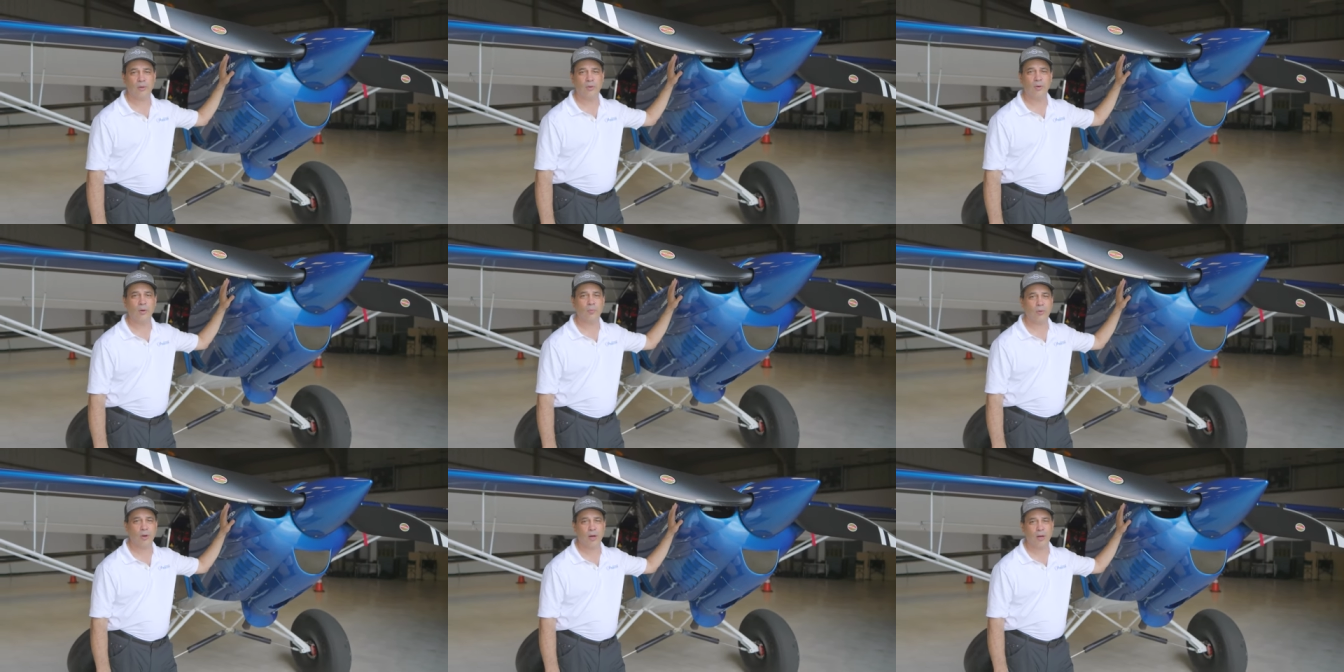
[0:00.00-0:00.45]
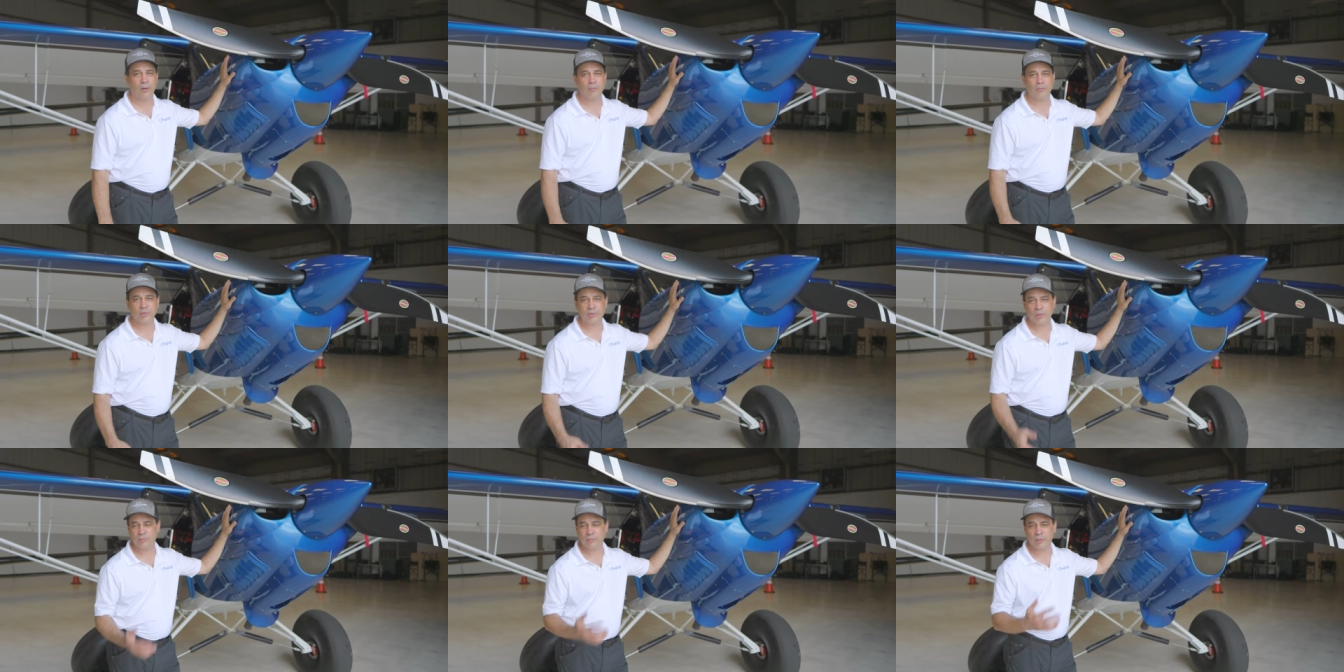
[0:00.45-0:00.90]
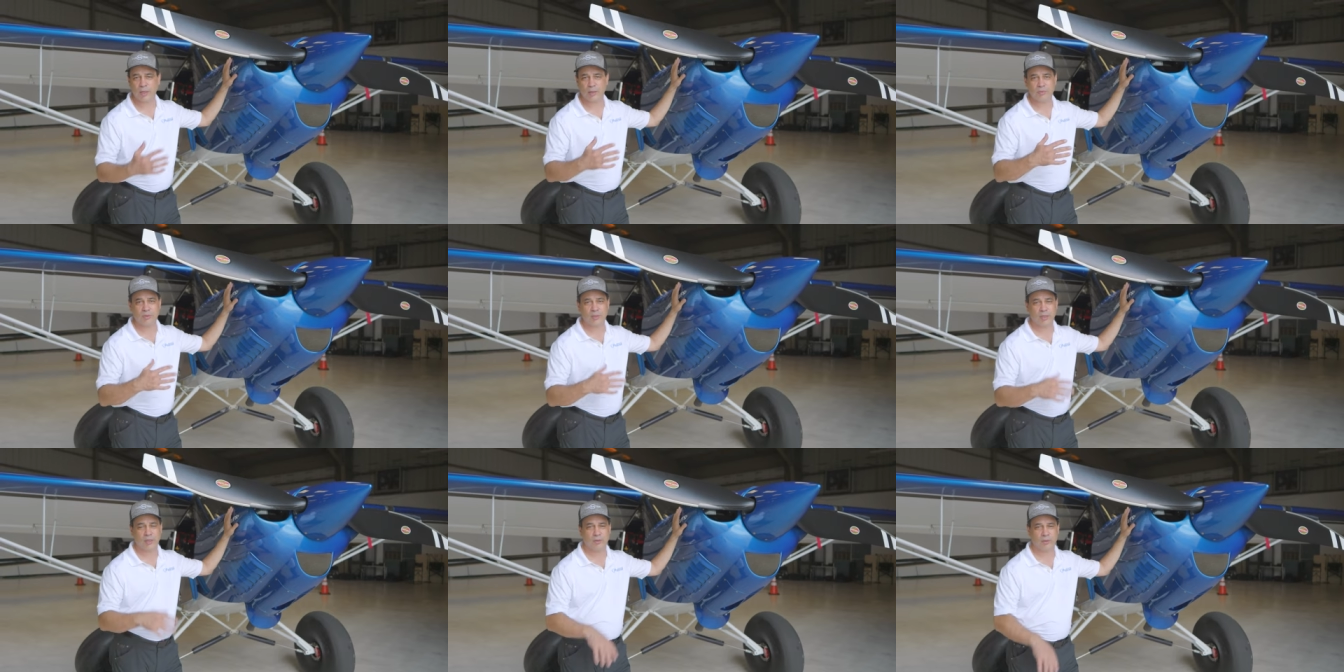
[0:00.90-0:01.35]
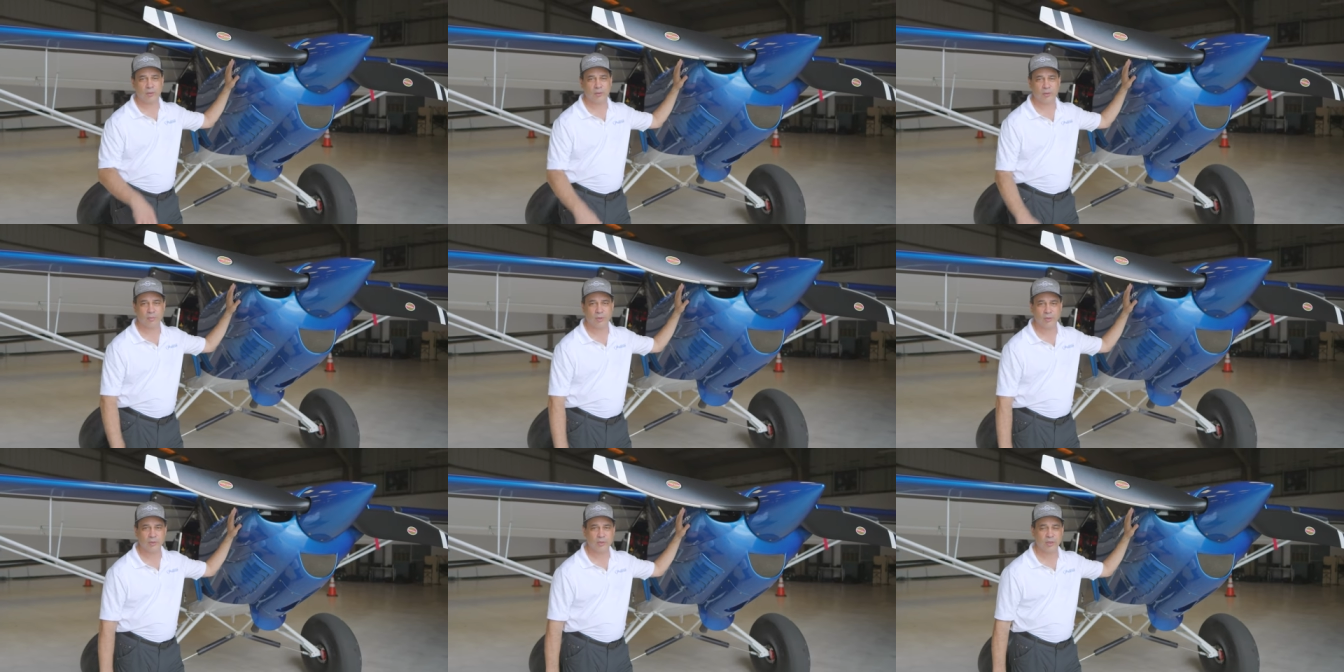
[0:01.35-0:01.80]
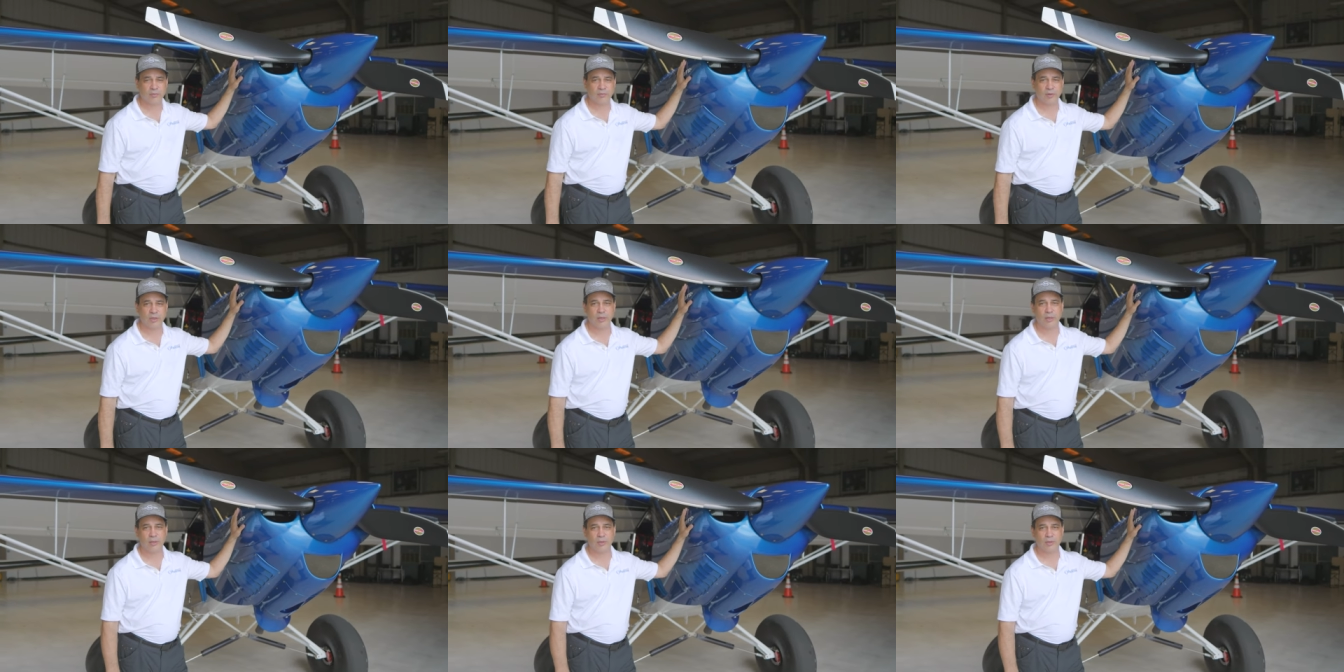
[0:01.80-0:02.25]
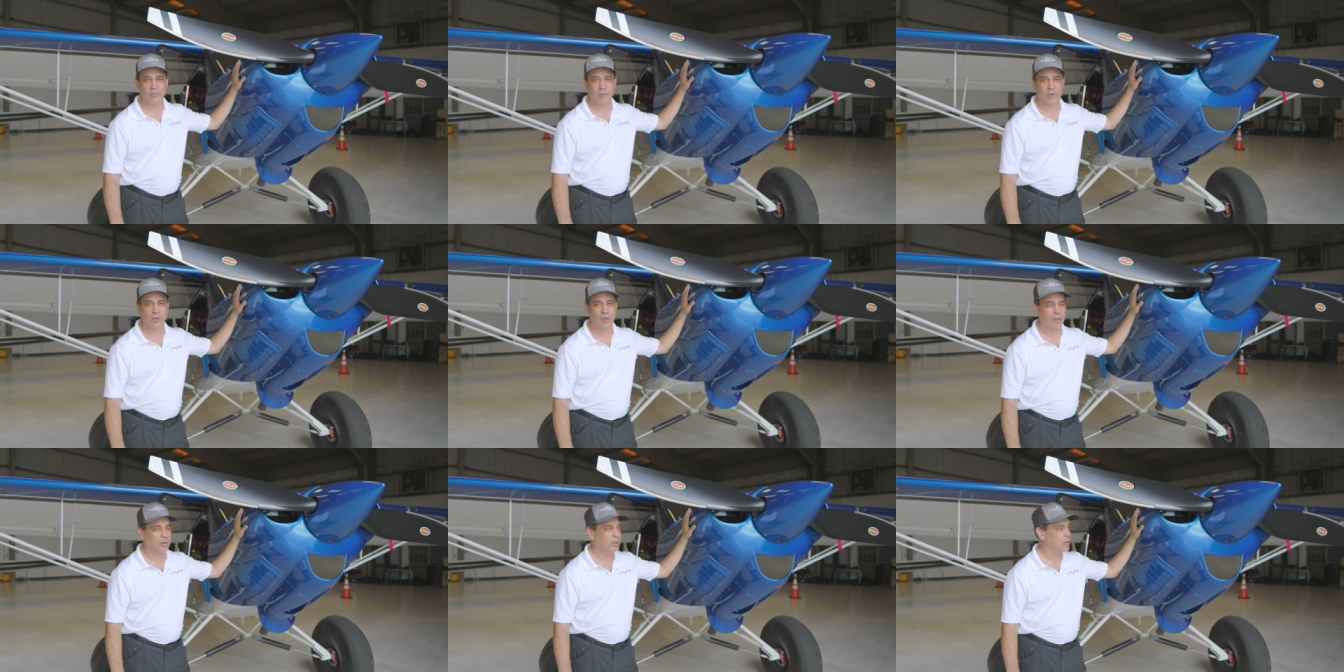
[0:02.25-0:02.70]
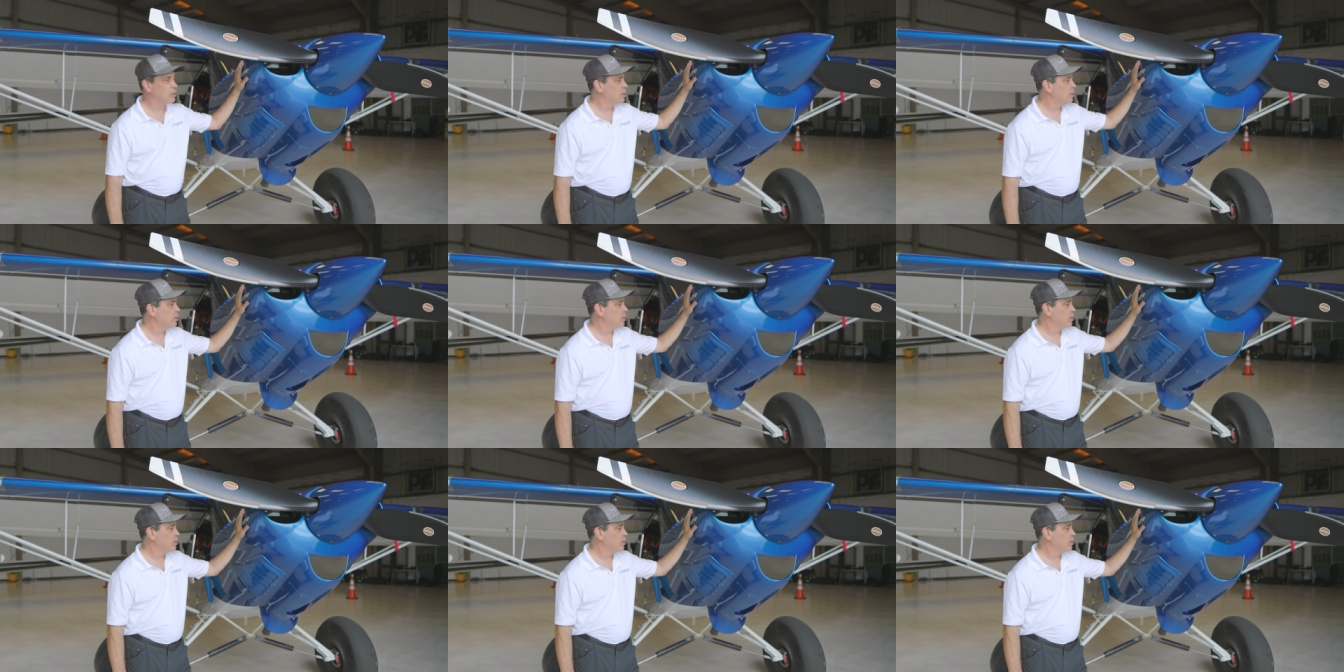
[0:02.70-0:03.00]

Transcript: no problem, sometimes down to about seven gallons per hour.